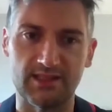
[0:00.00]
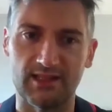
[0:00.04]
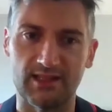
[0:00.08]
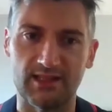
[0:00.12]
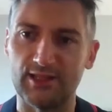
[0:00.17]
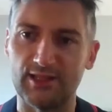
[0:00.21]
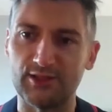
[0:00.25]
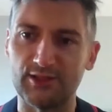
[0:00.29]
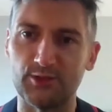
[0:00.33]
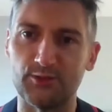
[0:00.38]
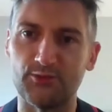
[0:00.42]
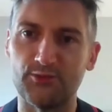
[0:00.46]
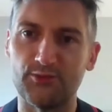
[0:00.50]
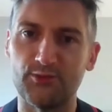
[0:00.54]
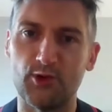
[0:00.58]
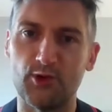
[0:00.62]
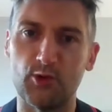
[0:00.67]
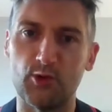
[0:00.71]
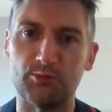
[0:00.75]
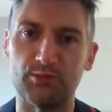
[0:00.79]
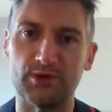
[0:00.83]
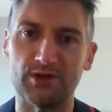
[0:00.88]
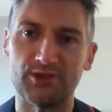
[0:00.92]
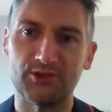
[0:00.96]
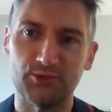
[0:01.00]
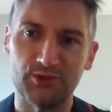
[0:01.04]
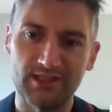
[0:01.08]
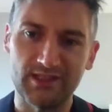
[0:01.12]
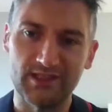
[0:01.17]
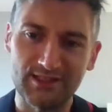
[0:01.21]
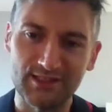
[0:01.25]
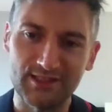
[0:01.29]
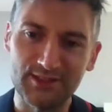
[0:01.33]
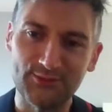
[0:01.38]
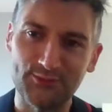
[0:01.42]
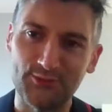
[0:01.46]
a lot of
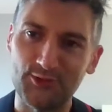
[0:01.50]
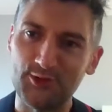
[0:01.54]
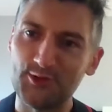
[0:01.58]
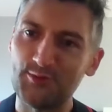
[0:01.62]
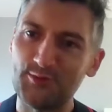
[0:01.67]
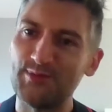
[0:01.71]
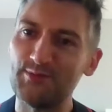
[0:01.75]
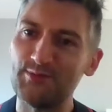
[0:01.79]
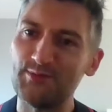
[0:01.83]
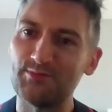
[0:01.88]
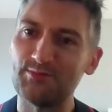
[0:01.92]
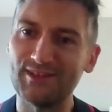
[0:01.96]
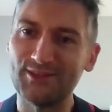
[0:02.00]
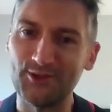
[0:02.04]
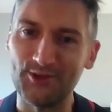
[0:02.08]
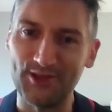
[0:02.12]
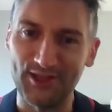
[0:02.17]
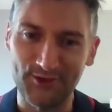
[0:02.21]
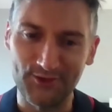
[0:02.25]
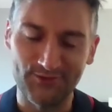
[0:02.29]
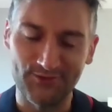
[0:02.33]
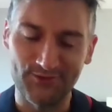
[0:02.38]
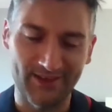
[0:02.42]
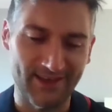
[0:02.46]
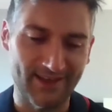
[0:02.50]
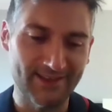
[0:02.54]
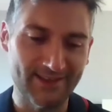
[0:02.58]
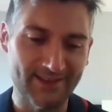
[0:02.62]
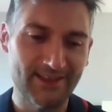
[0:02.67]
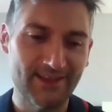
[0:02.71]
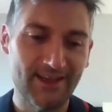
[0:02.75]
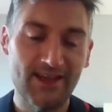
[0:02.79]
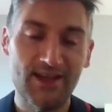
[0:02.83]
opportunities for people to innovate,